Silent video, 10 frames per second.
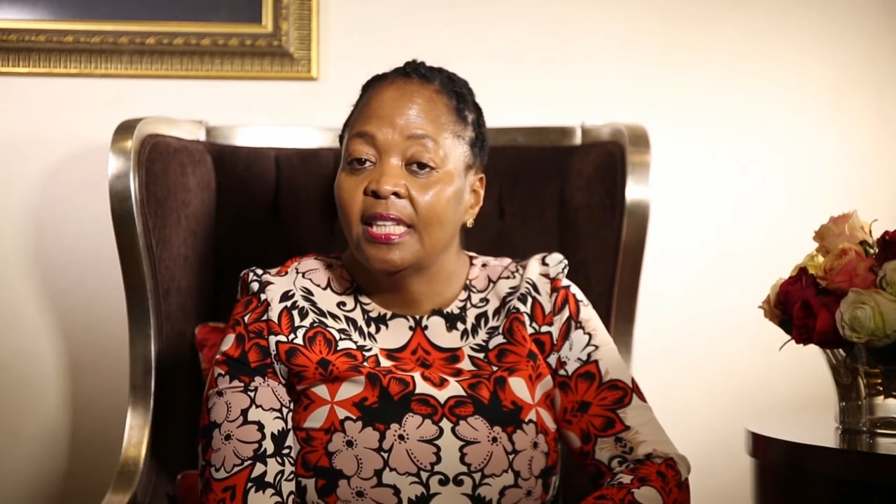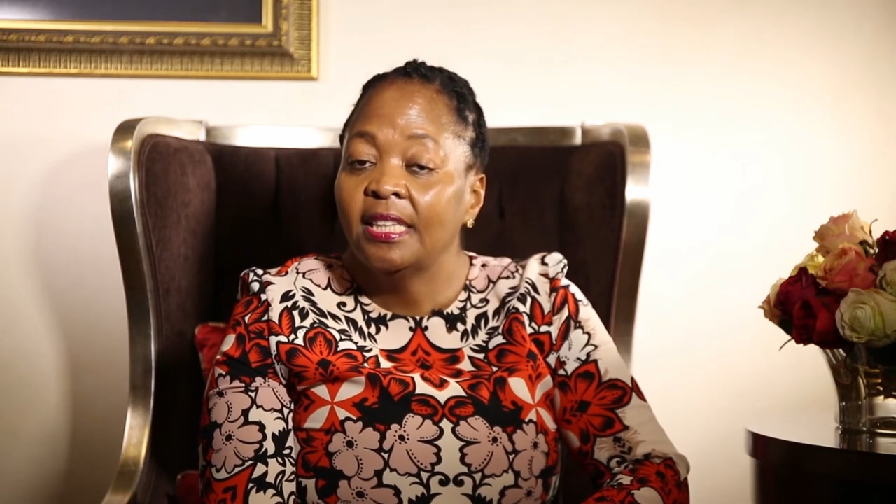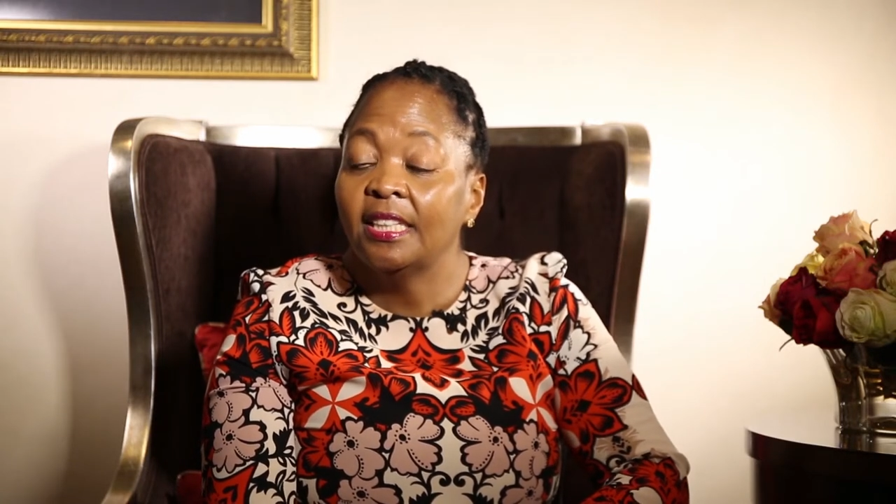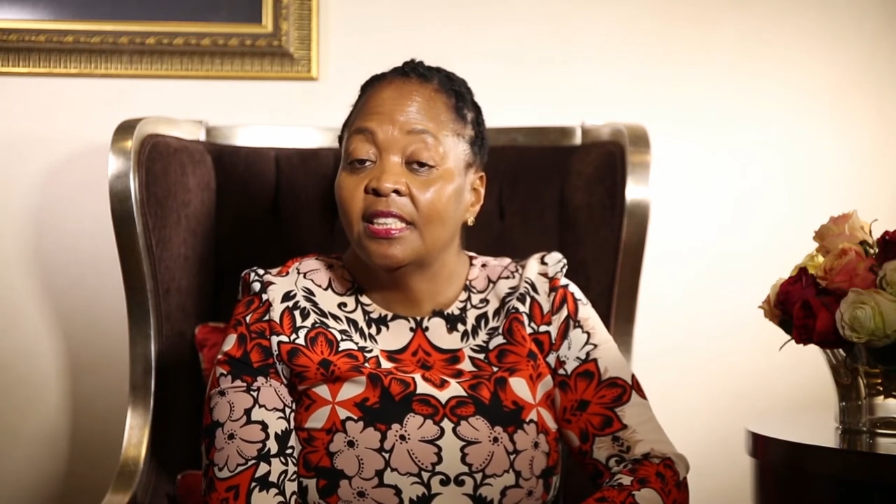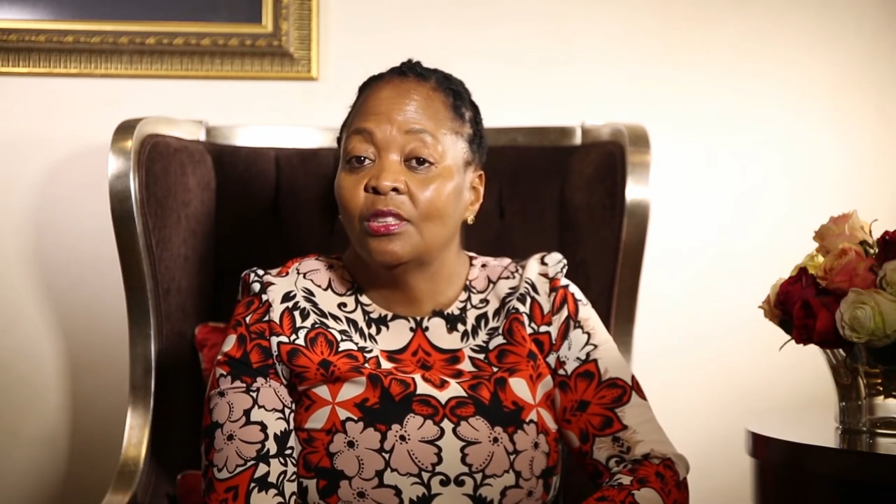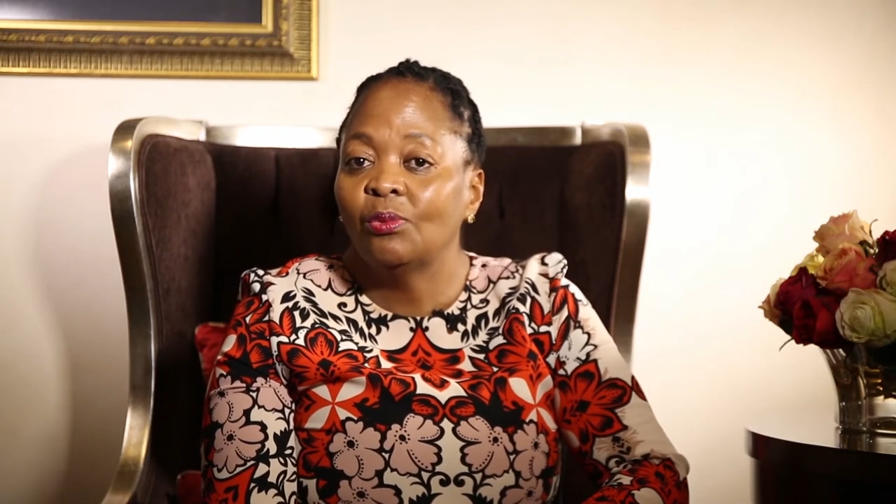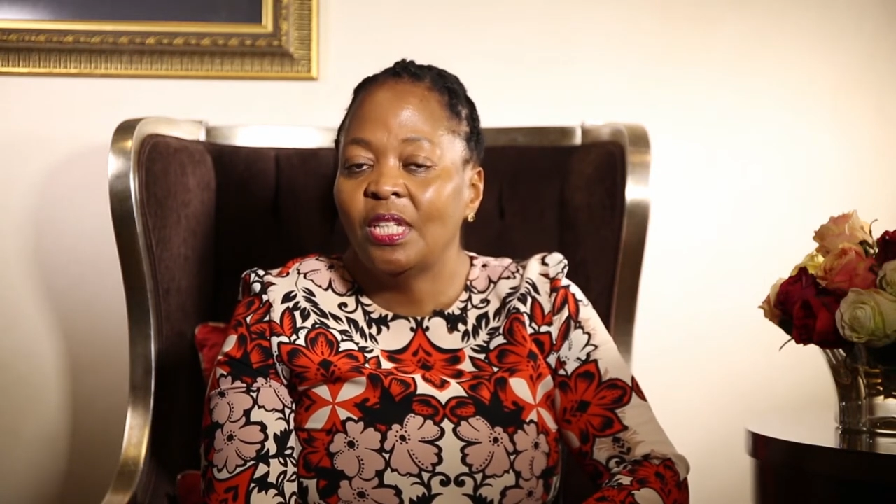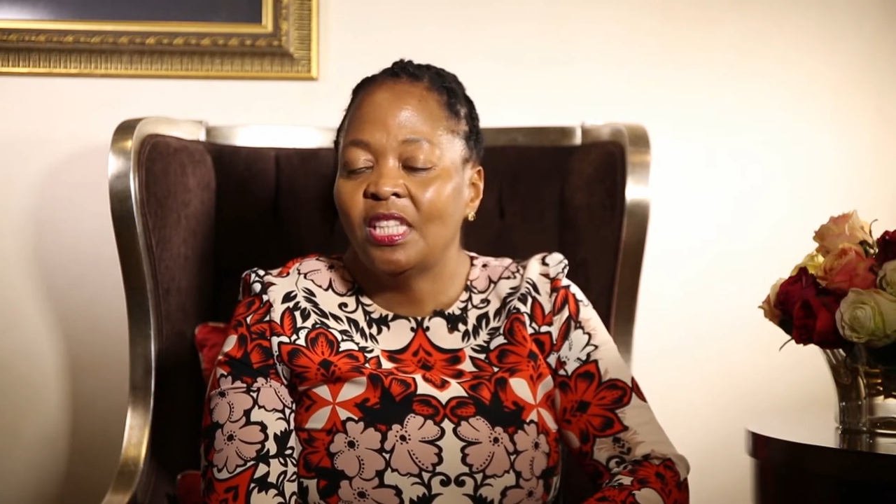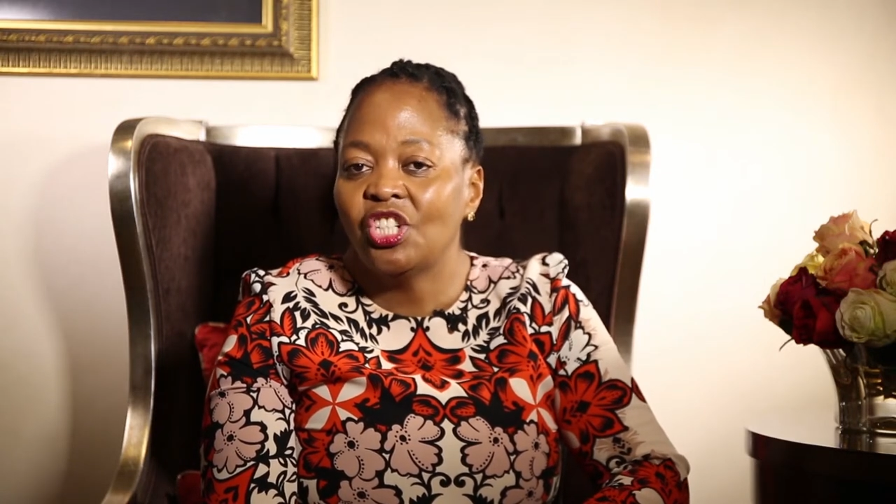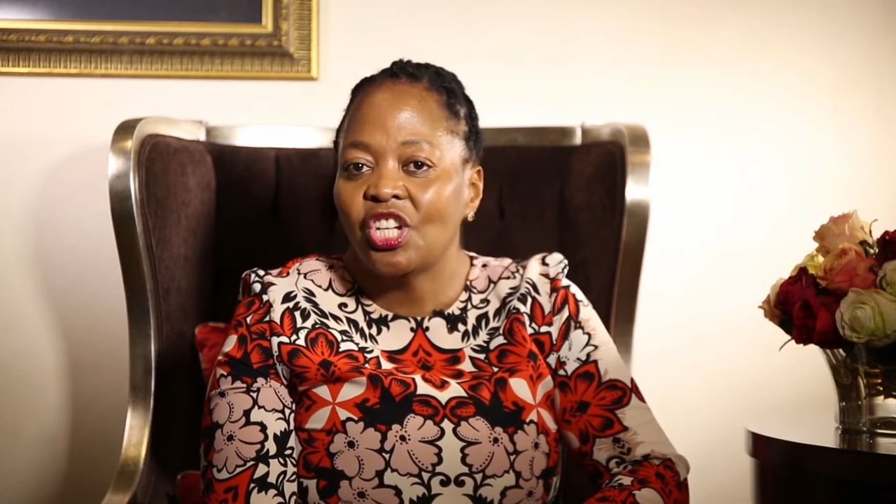This is
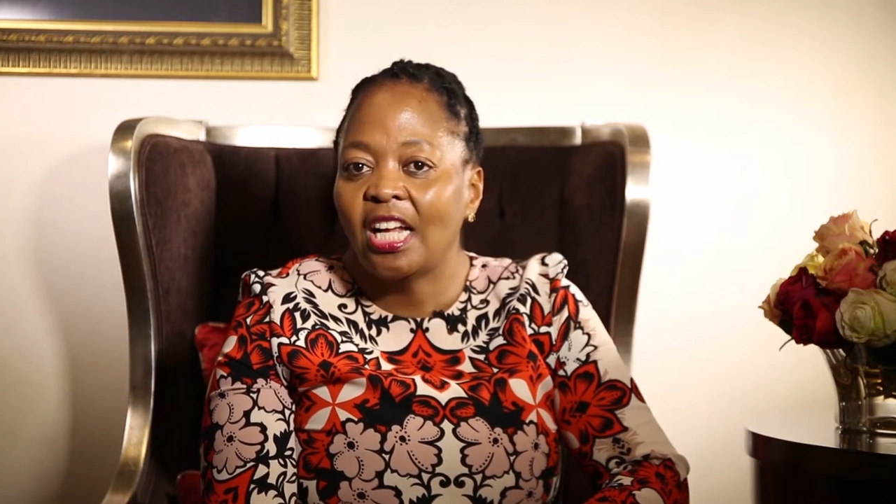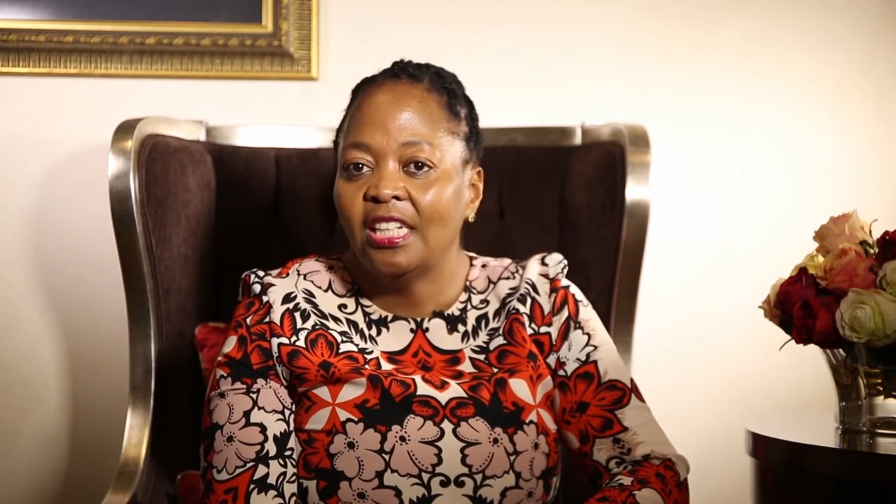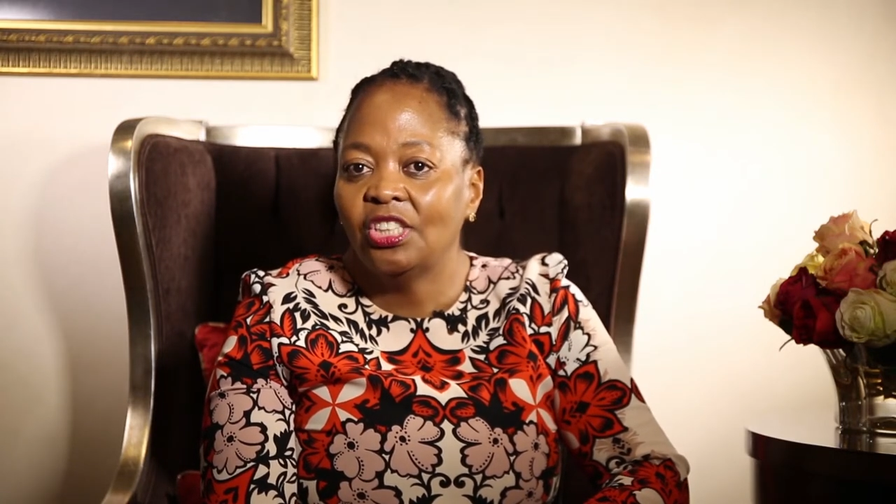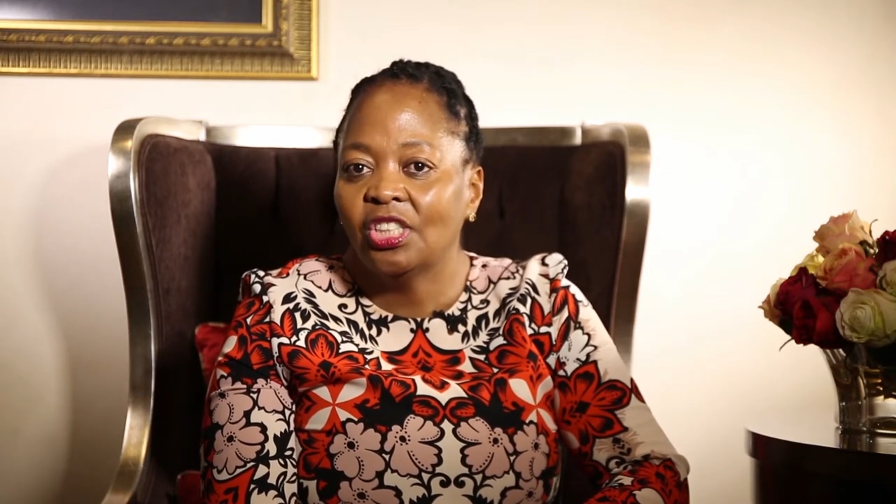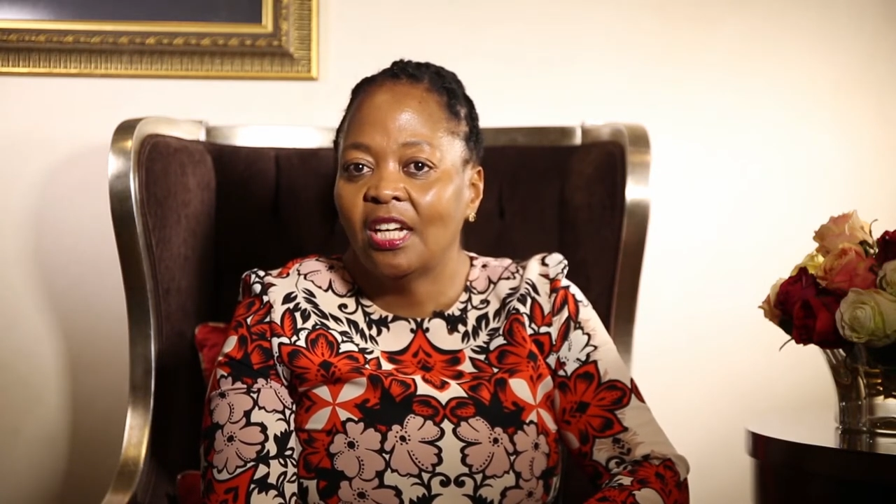where the challenge